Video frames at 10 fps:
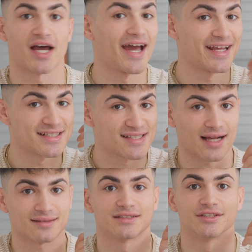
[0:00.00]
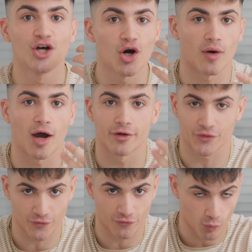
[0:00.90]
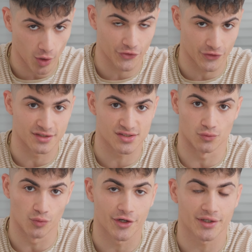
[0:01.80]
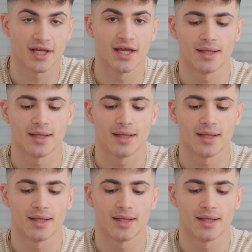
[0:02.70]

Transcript: I exactly know how I want things to work